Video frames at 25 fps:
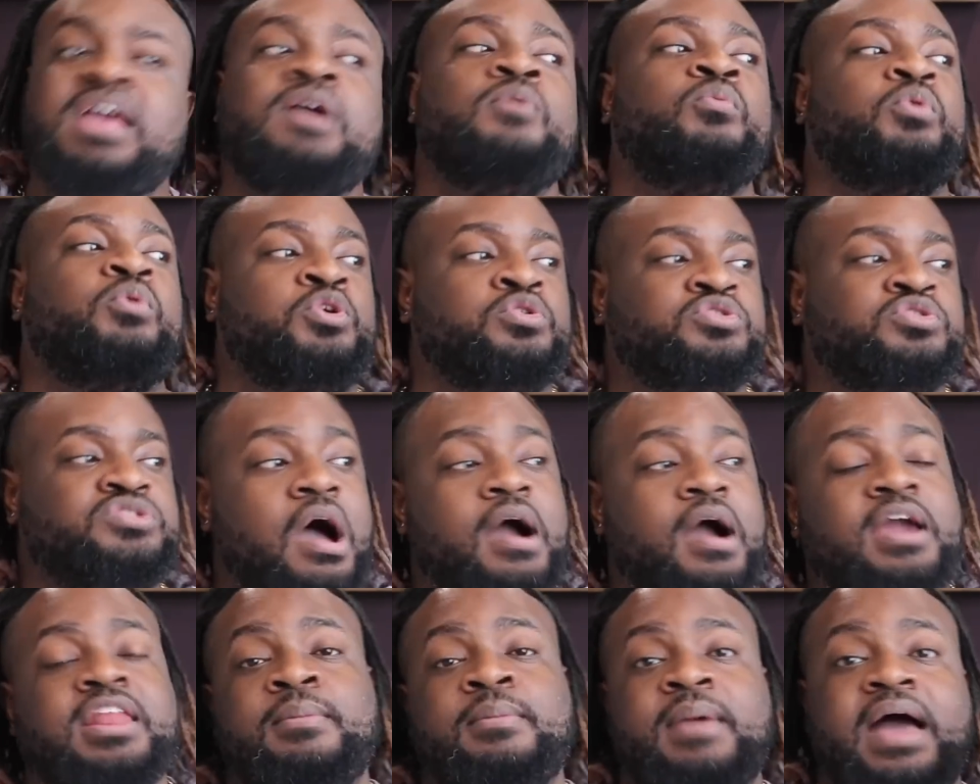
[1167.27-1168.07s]
When you're
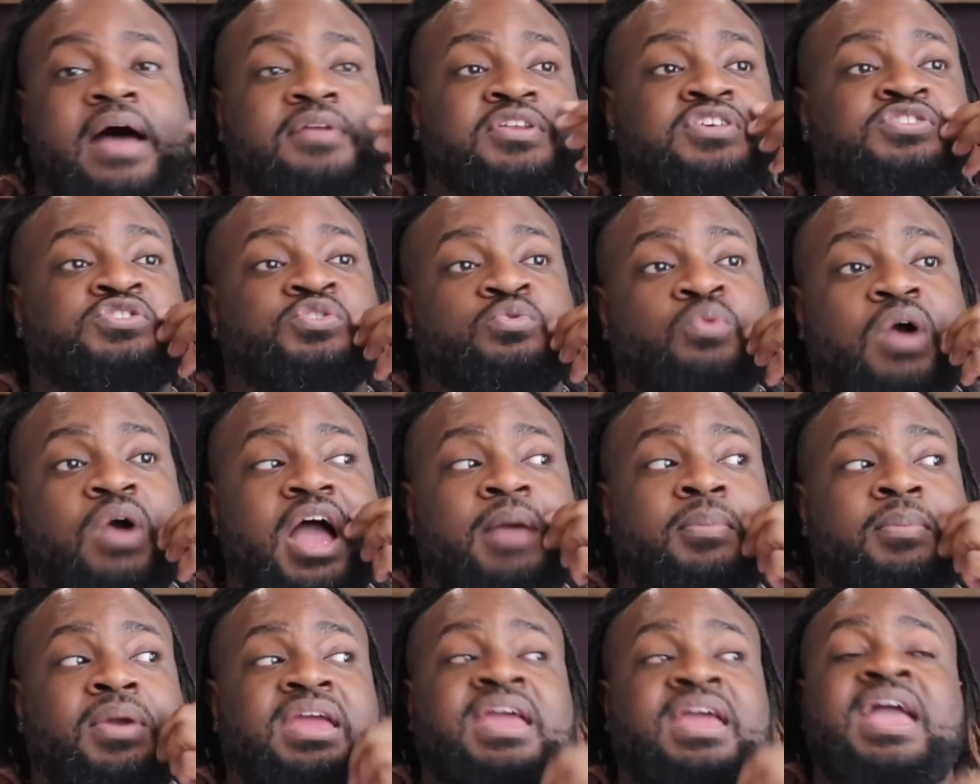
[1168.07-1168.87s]
talking about
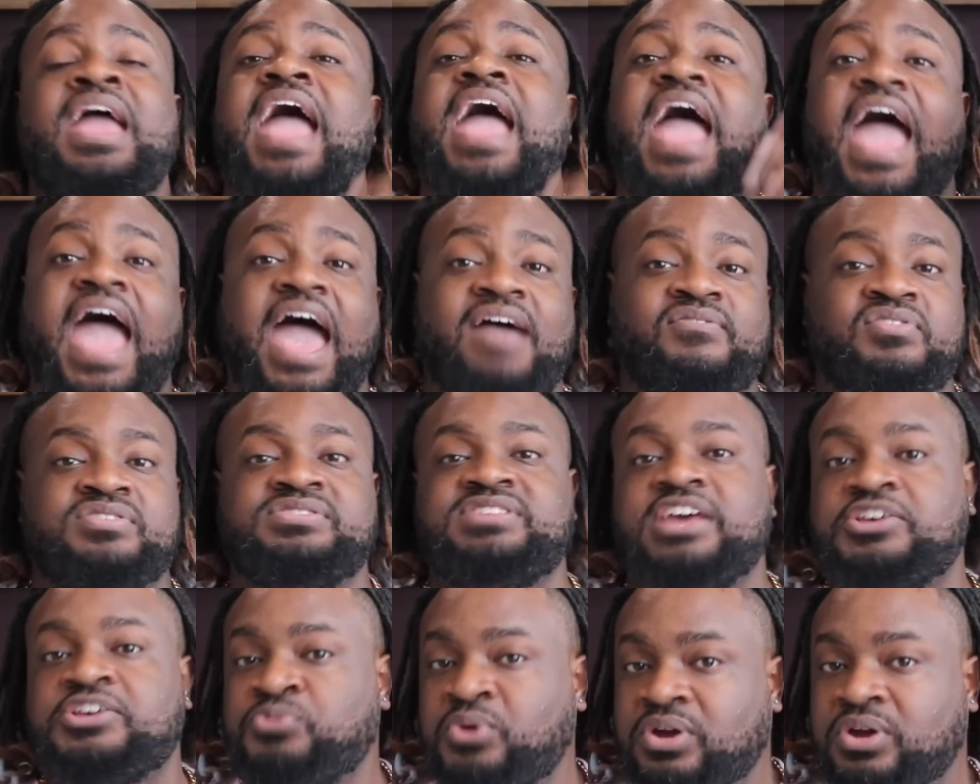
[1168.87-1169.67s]
describing having
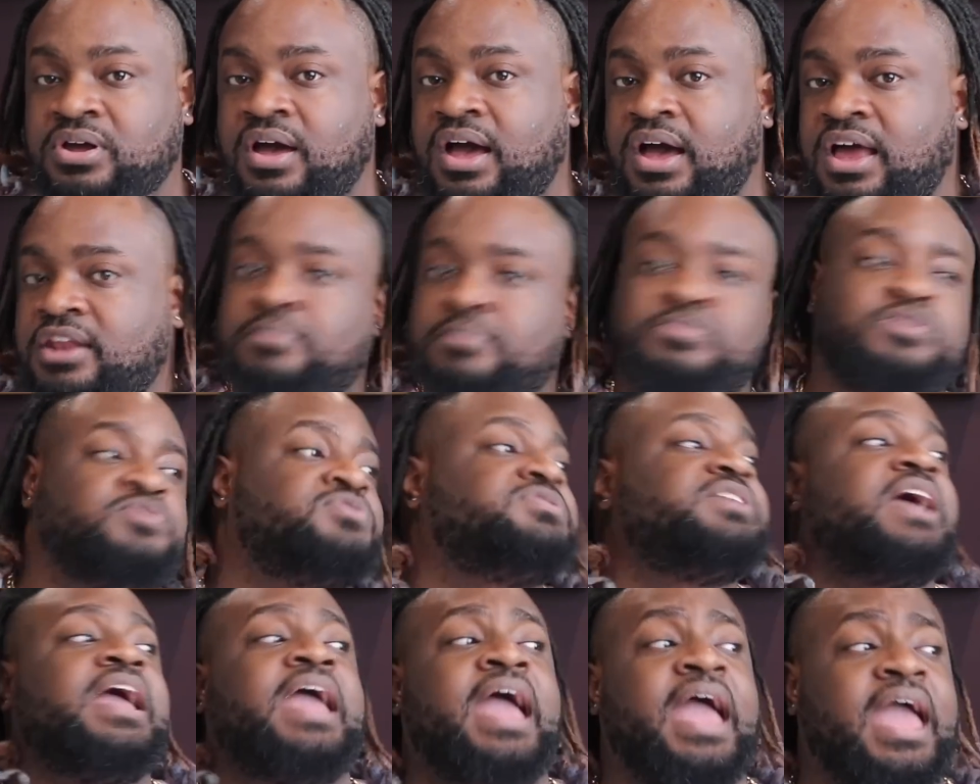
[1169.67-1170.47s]
sex with a condom, you
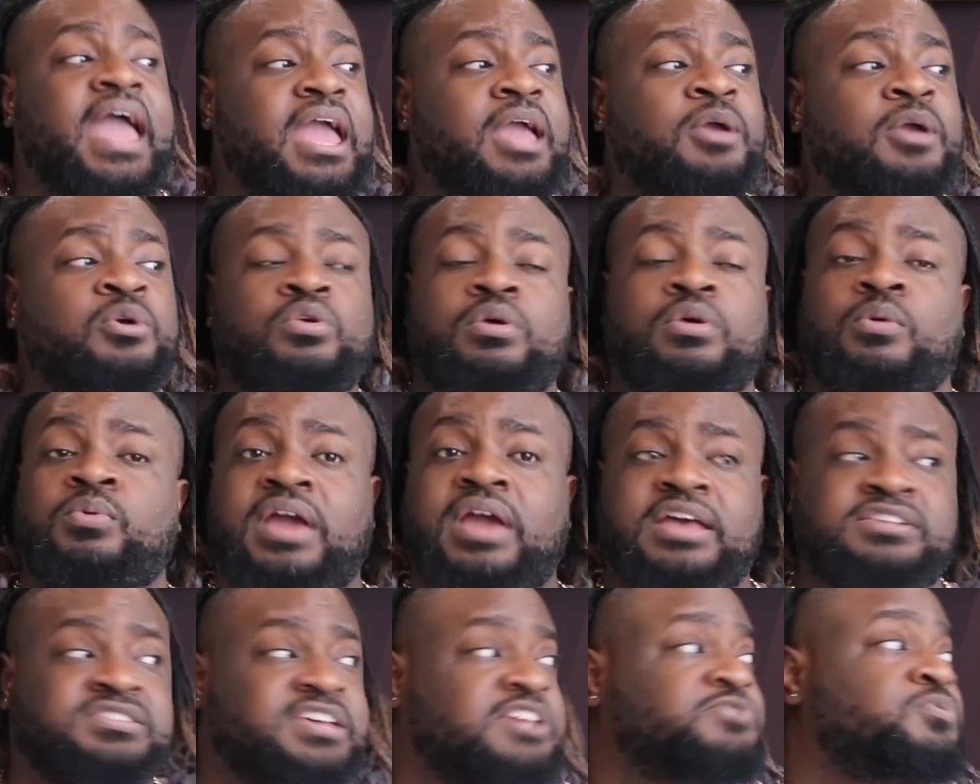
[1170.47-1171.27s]
say, hey, girl, we
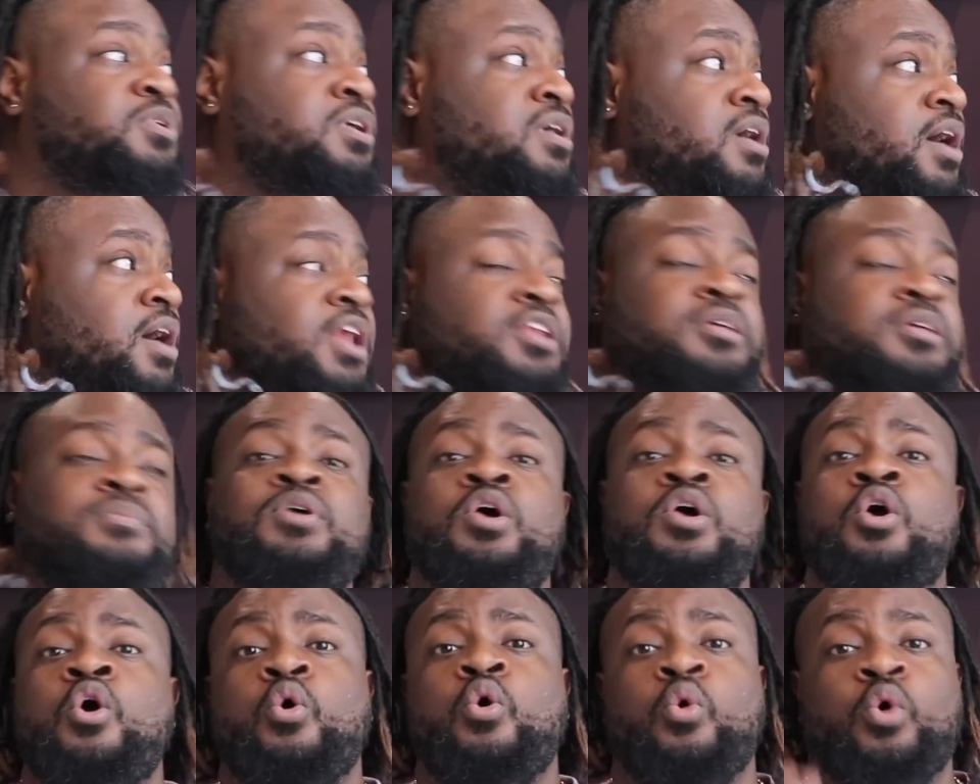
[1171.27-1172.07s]
had sex with a
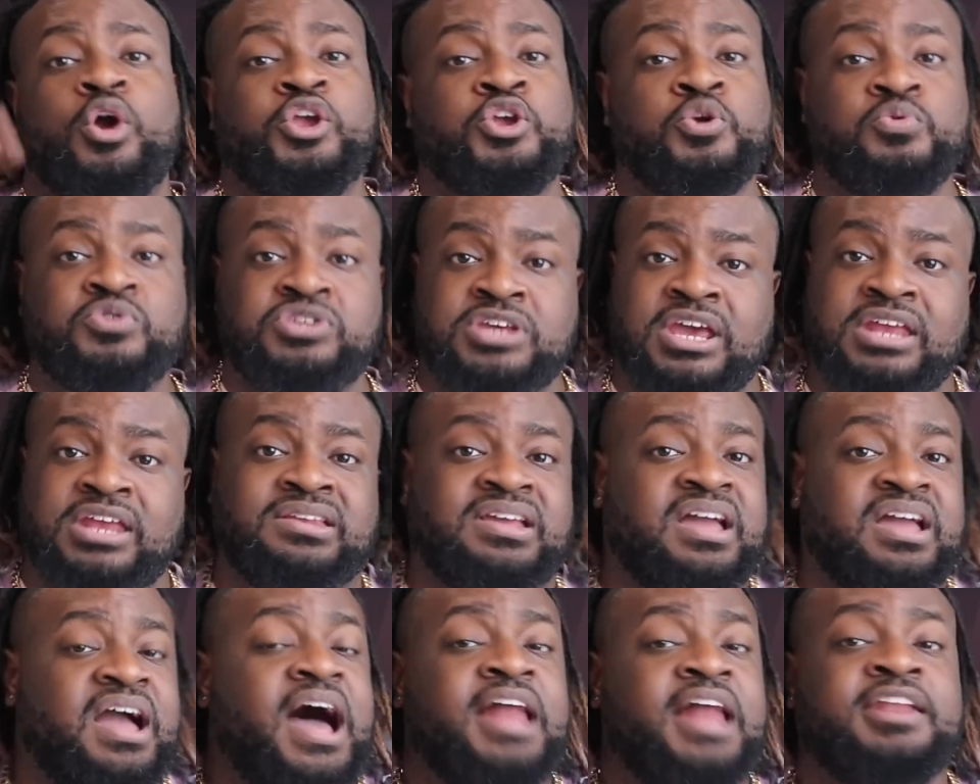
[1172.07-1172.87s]
condom, or you
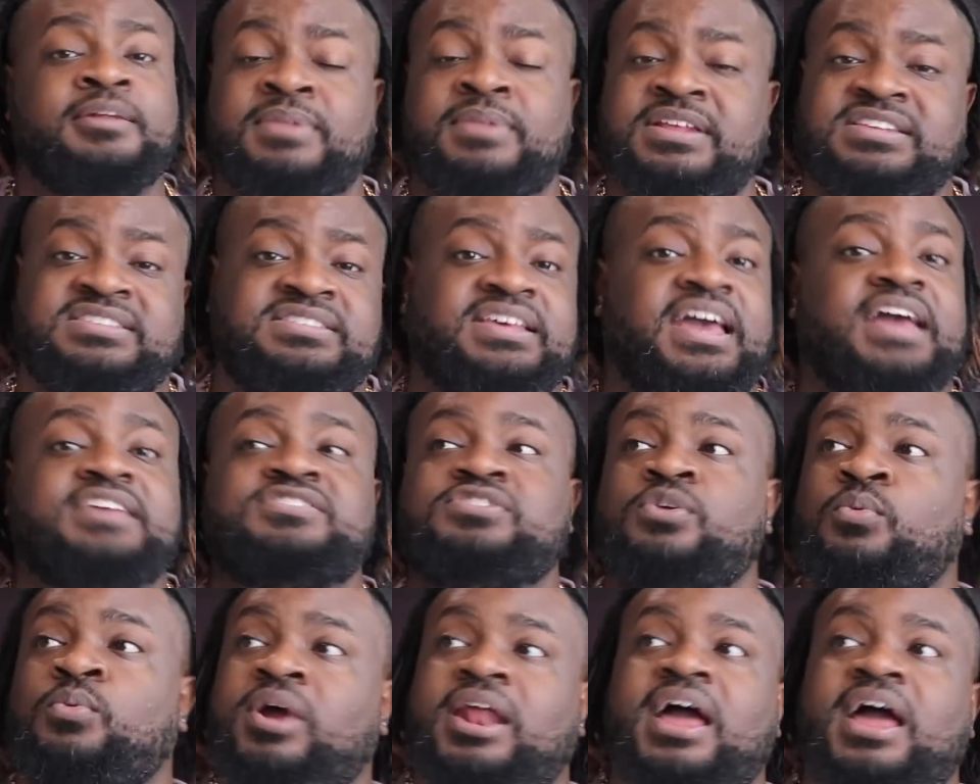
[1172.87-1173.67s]
did condomless
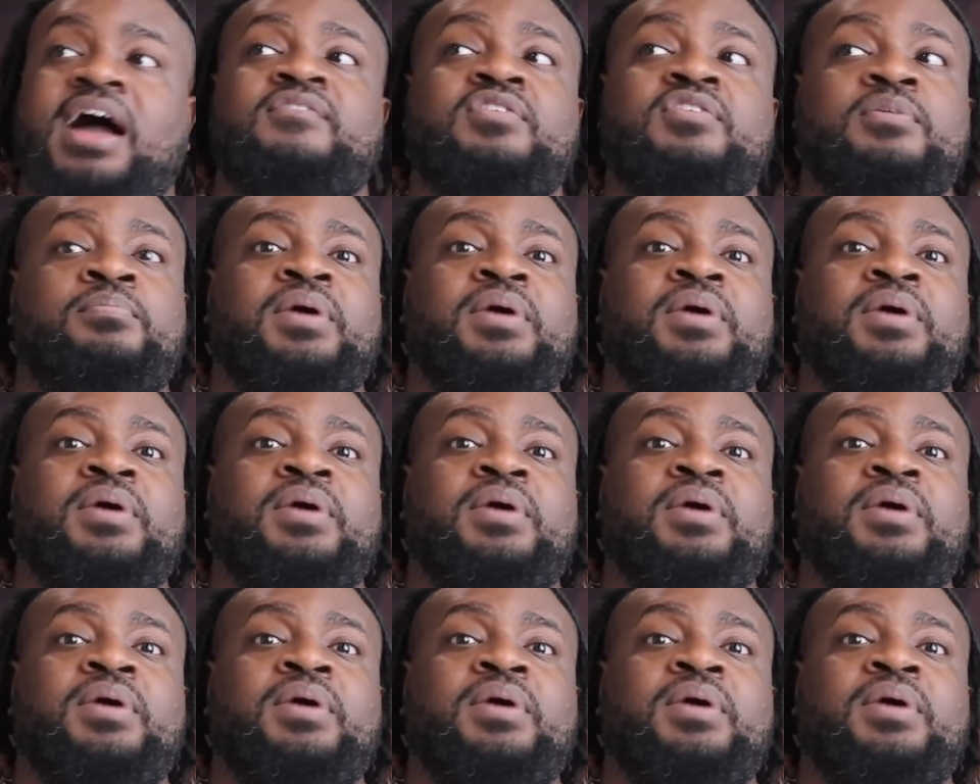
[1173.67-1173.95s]
sex or whatever.